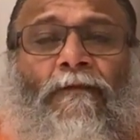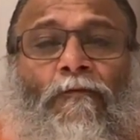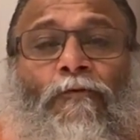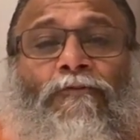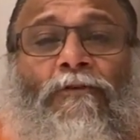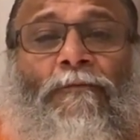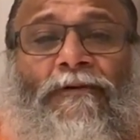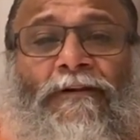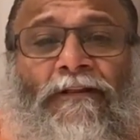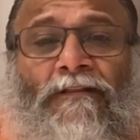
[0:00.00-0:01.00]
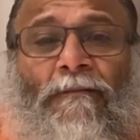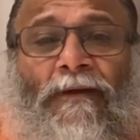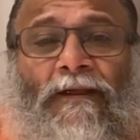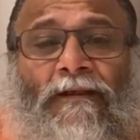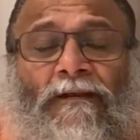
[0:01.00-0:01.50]
Who is illuminating the
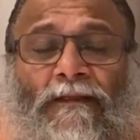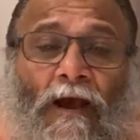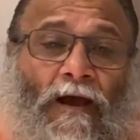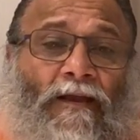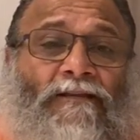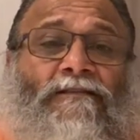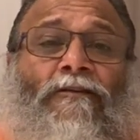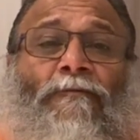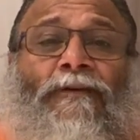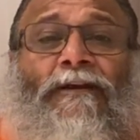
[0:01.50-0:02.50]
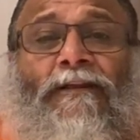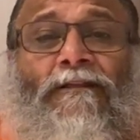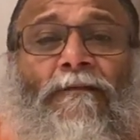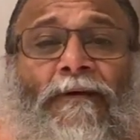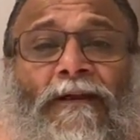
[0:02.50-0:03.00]
mind? The eye is
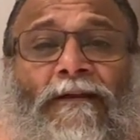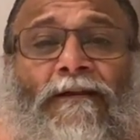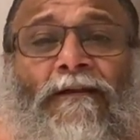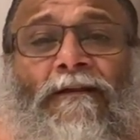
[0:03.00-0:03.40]
illuminating the mind.